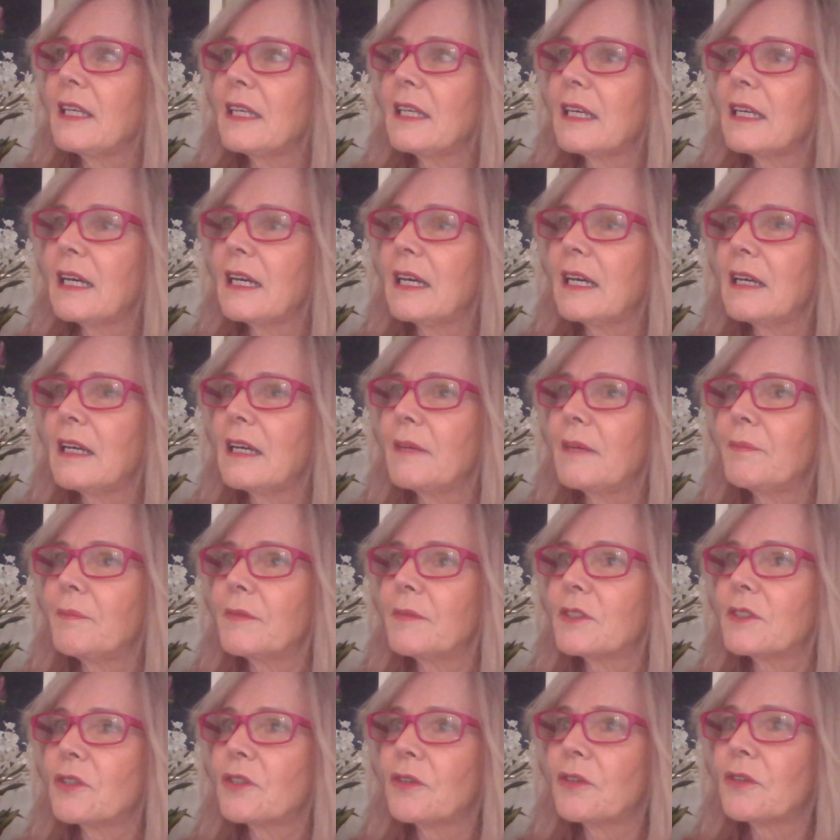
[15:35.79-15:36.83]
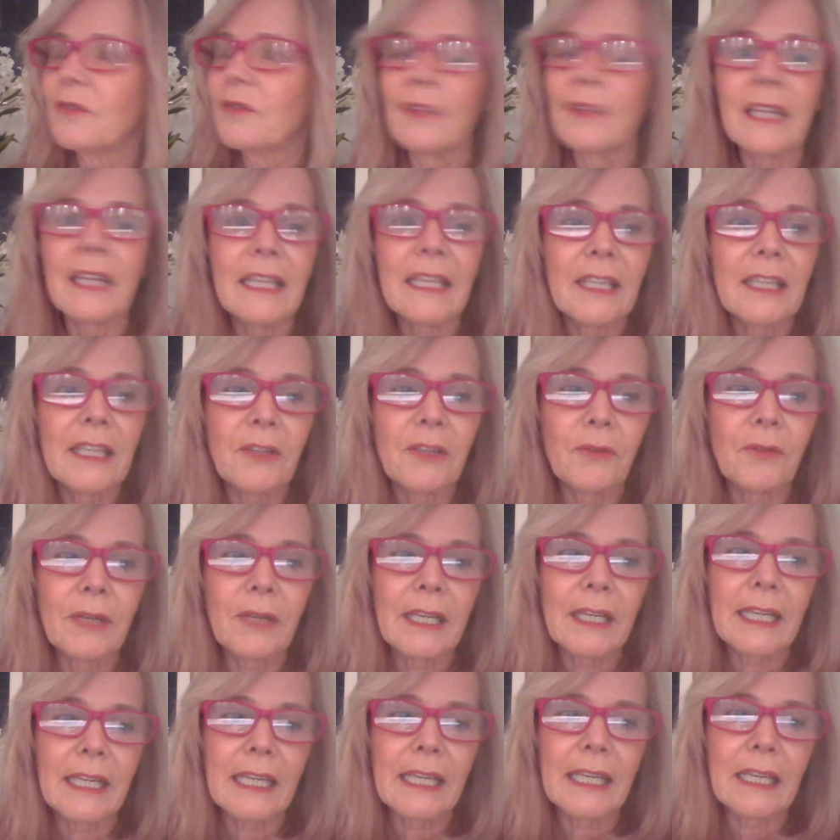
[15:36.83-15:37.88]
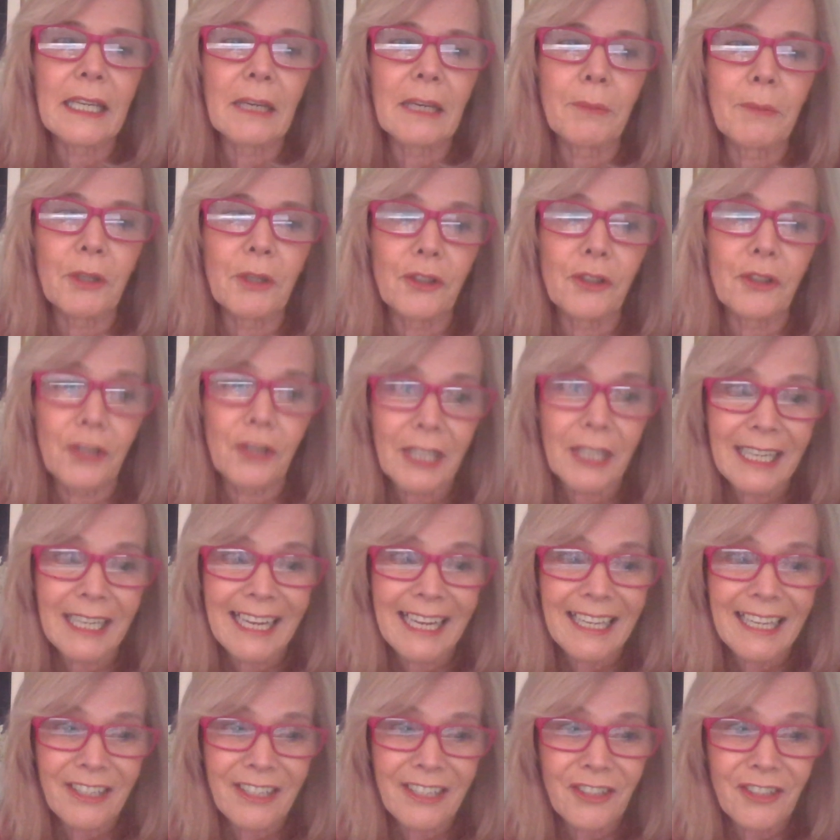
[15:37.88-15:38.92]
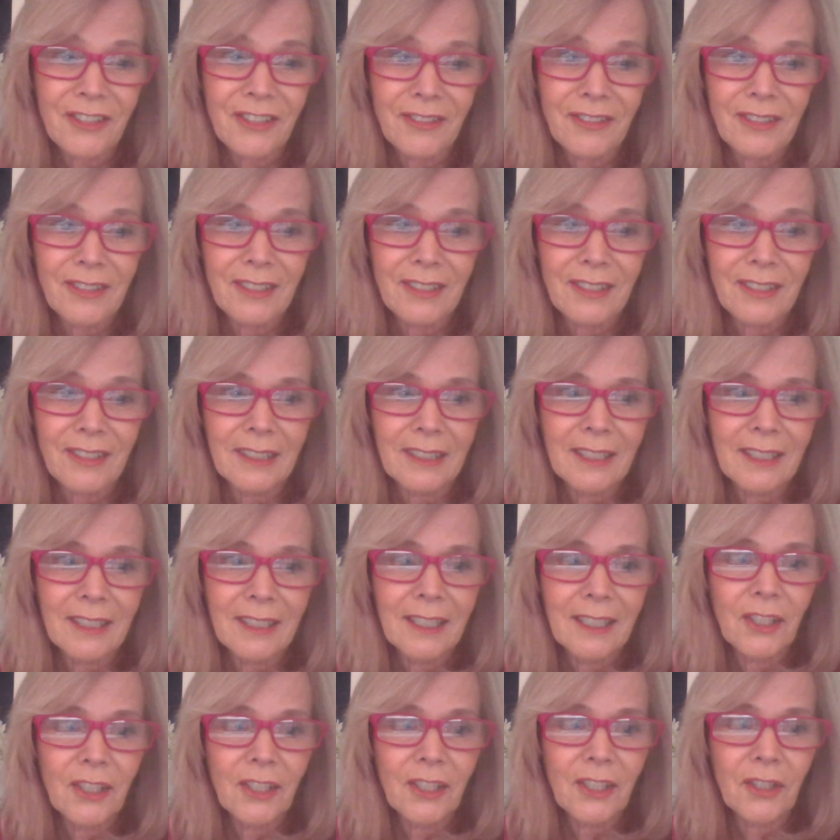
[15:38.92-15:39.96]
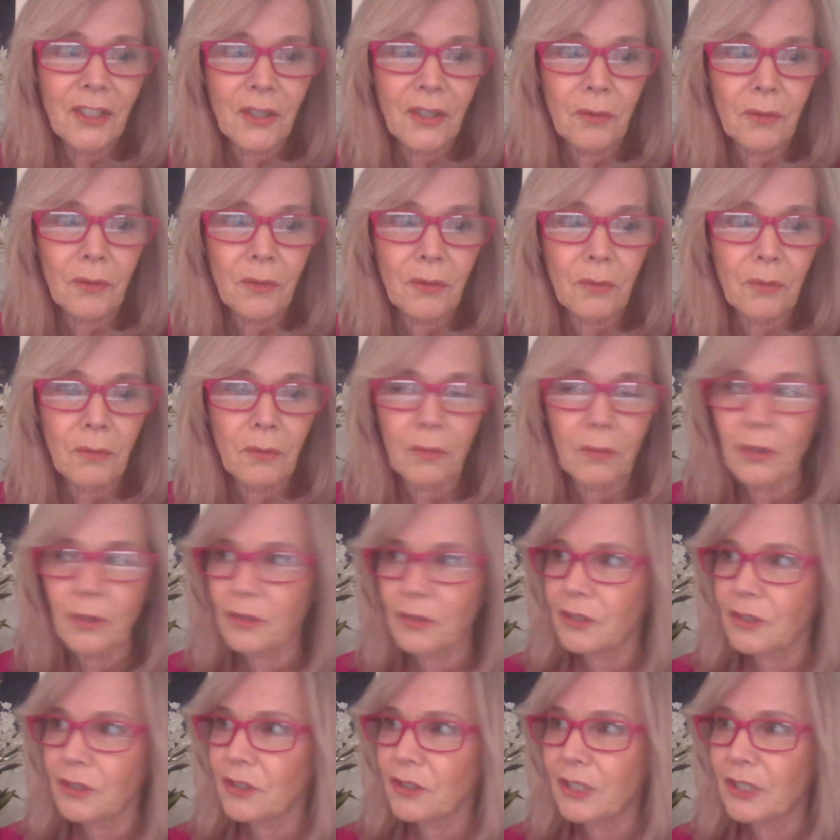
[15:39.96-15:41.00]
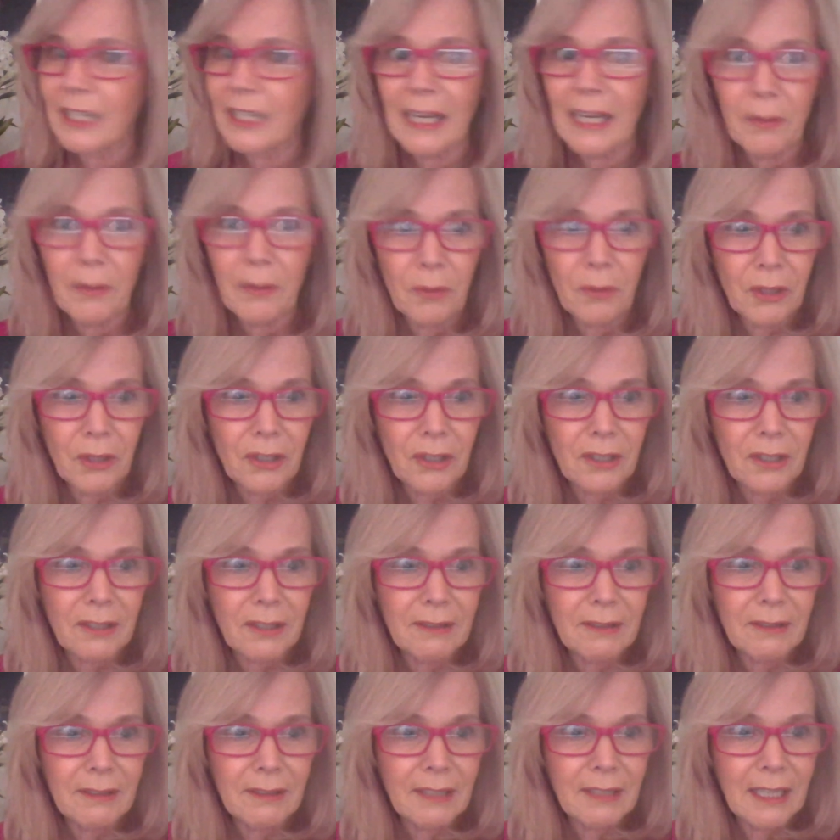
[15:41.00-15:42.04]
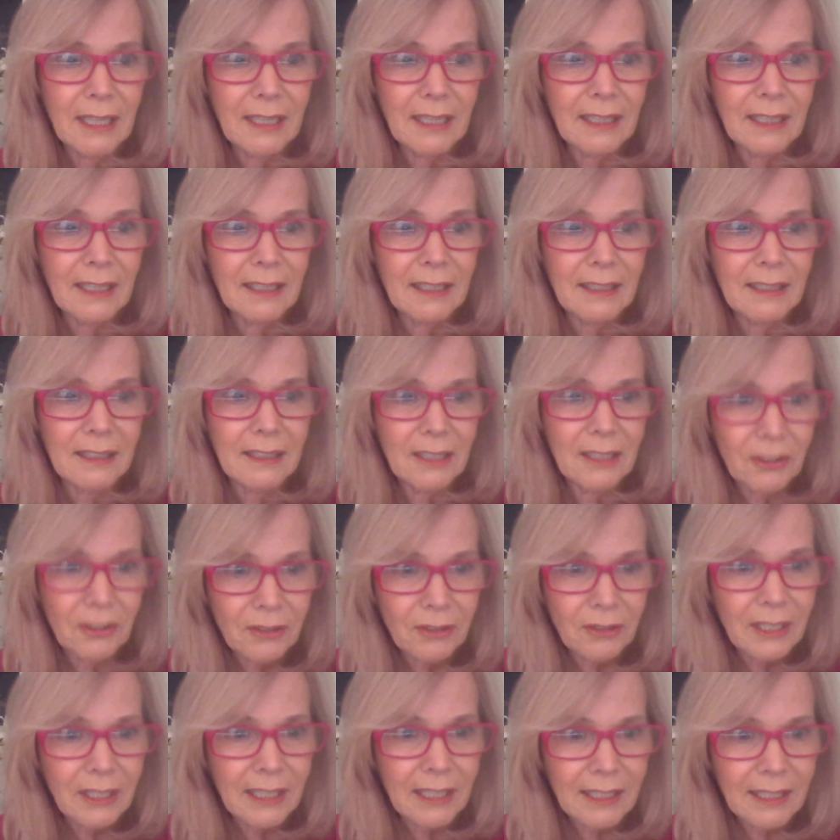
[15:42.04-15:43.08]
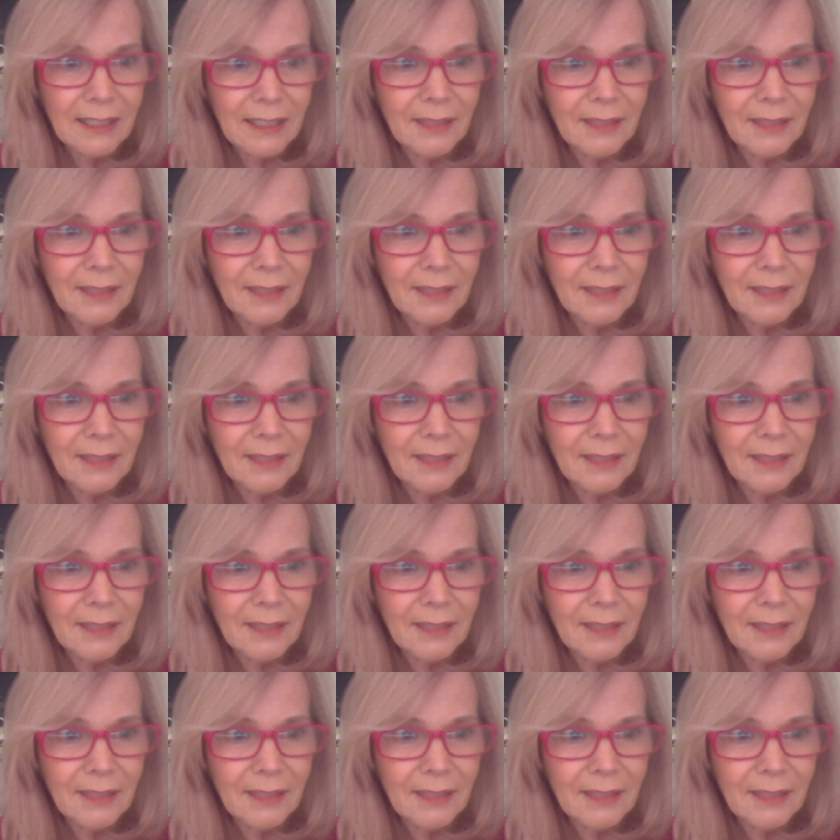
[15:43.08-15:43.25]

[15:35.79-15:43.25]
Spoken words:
the sort of thinking really about your connections, what does your network look